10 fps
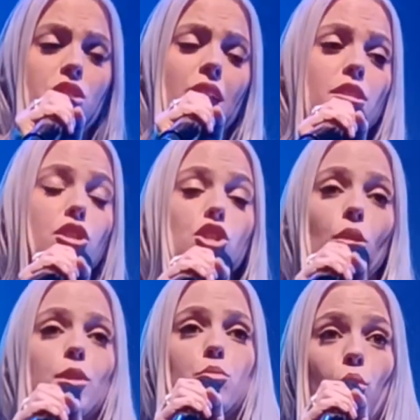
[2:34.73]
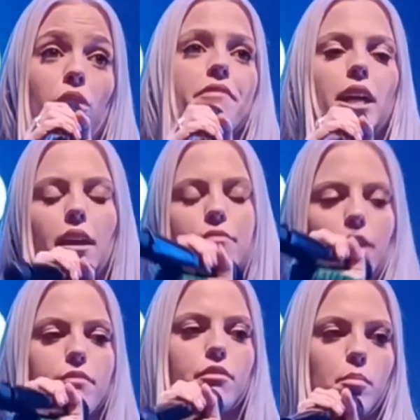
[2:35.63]
which is actually so much more fucking
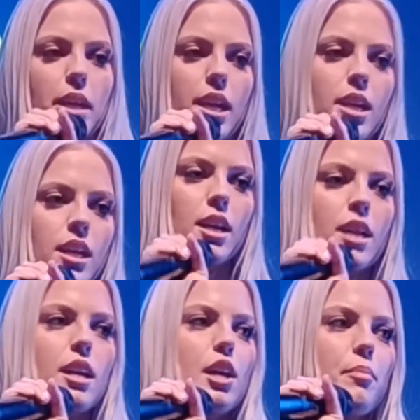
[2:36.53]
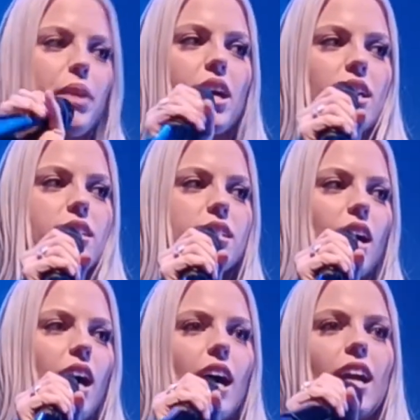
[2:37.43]
fun for me. Because
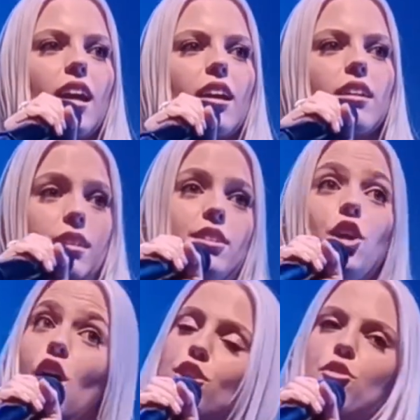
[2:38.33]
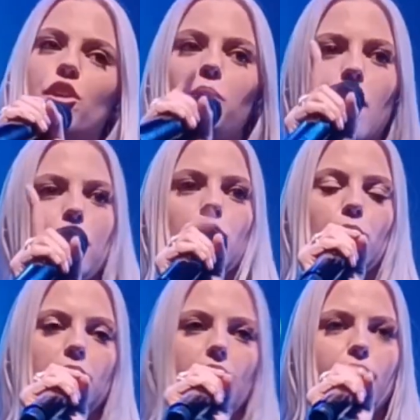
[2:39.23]
I, contrary to popular
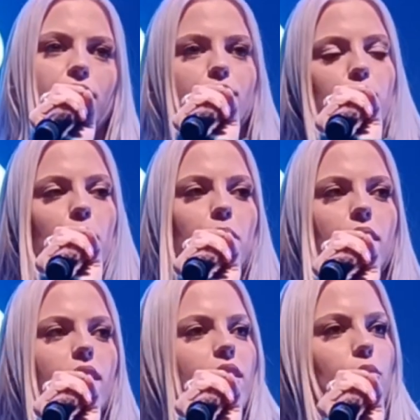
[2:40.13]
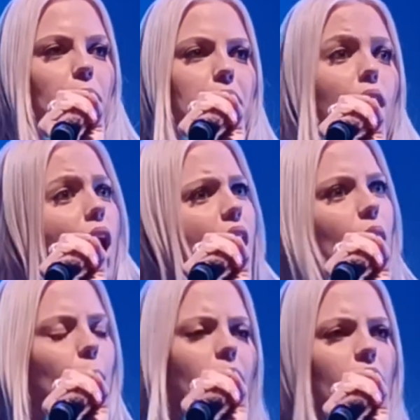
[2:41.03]
belief, you might be like,
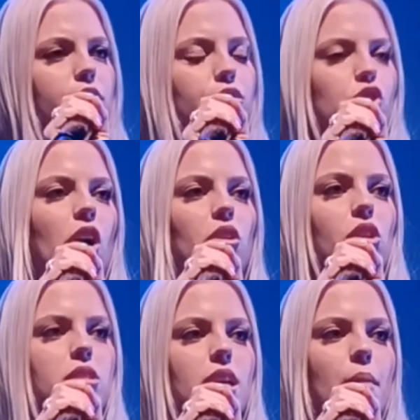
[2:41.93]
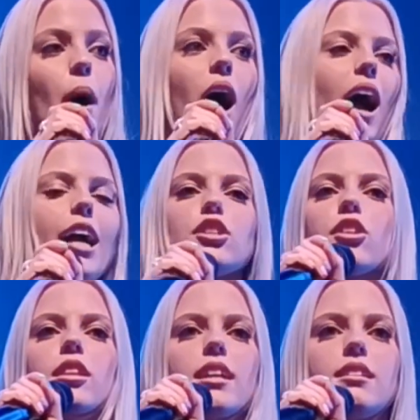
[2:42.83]
oh my god, you shout all the time. I
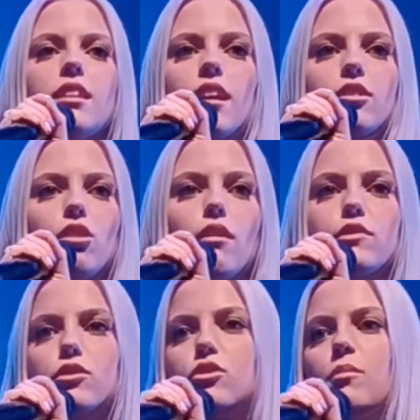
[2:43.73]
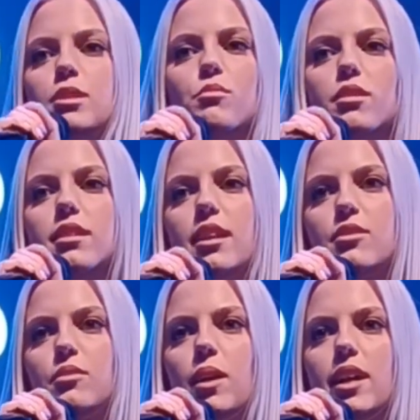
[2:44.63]
actually like singing softer so much more than I
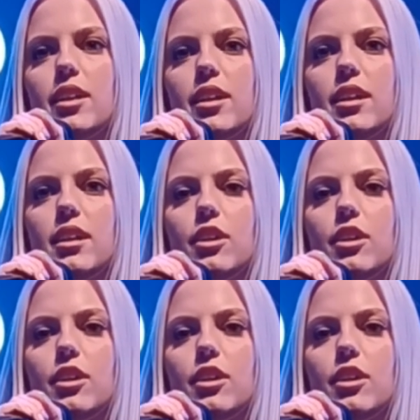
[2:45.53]
do quieter.